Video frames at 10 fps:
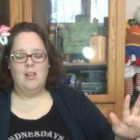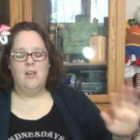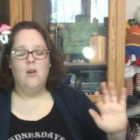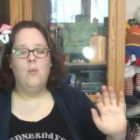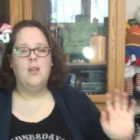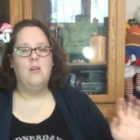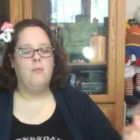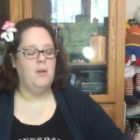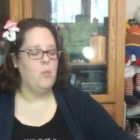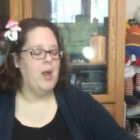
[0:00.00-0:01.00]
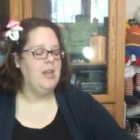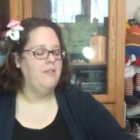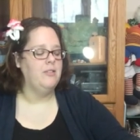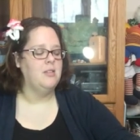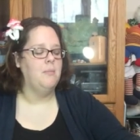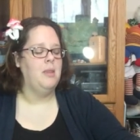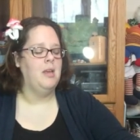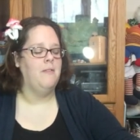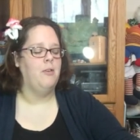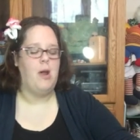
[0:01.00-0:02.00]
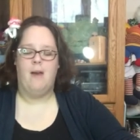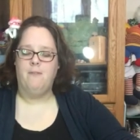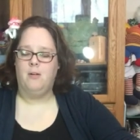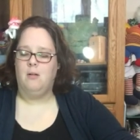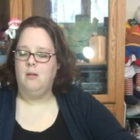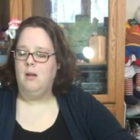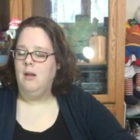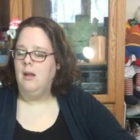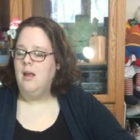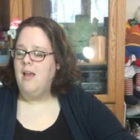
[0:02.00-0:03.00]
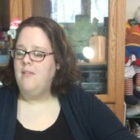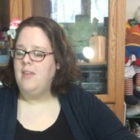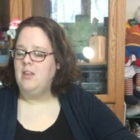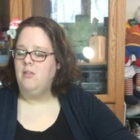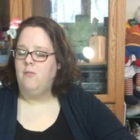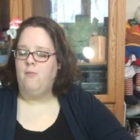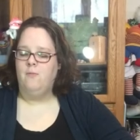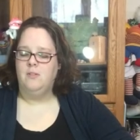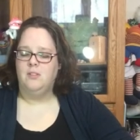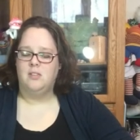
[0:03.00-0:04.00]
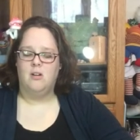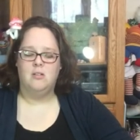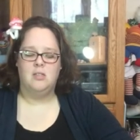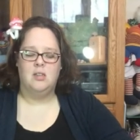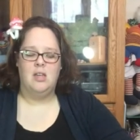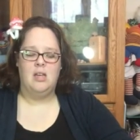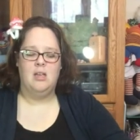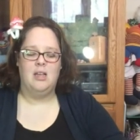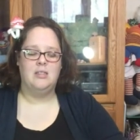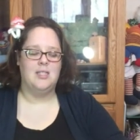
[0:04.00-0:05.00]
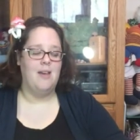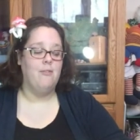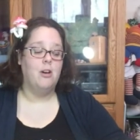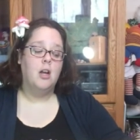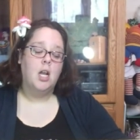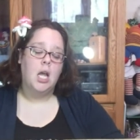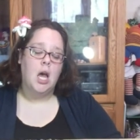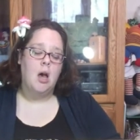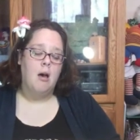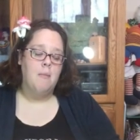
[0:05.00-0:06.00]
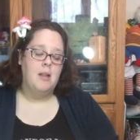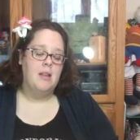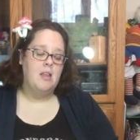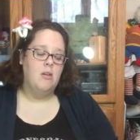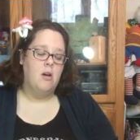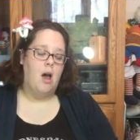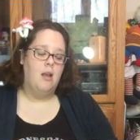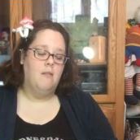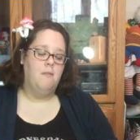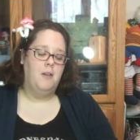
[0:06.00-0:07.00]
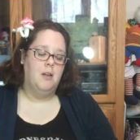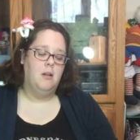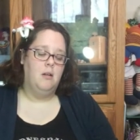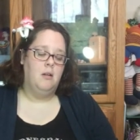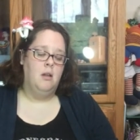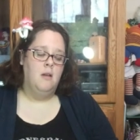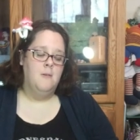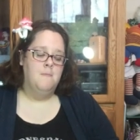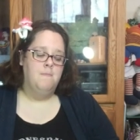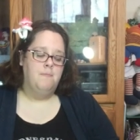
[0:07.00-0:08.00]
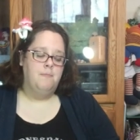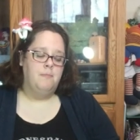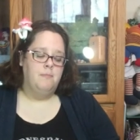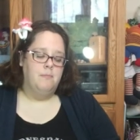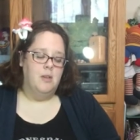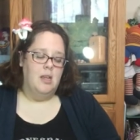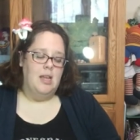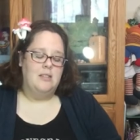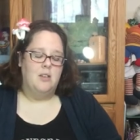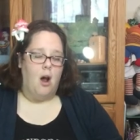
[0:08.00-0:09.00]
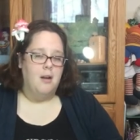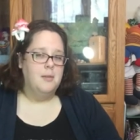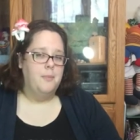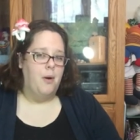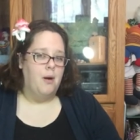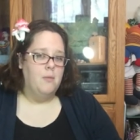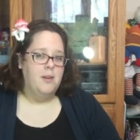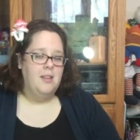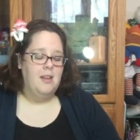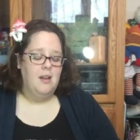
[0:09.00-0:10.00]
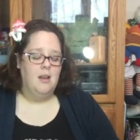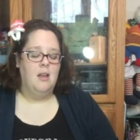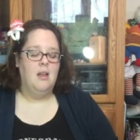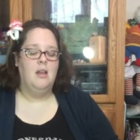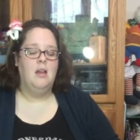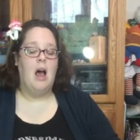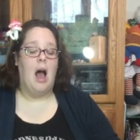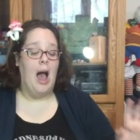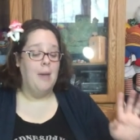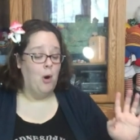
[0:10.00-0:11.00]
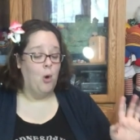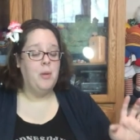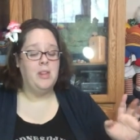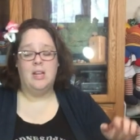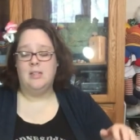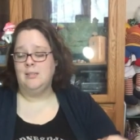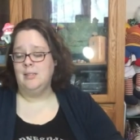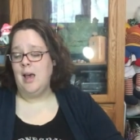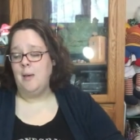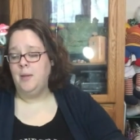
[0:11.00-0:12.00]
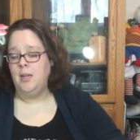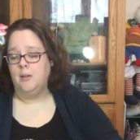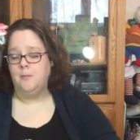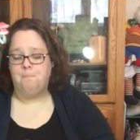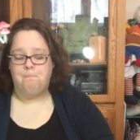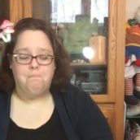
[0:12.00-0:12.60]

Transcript: You know when you've been waiting for something forever, then you start to think it's never going to come, and then you kind of feel it's hard to bond with it? I'm hoping that doesn't happen here.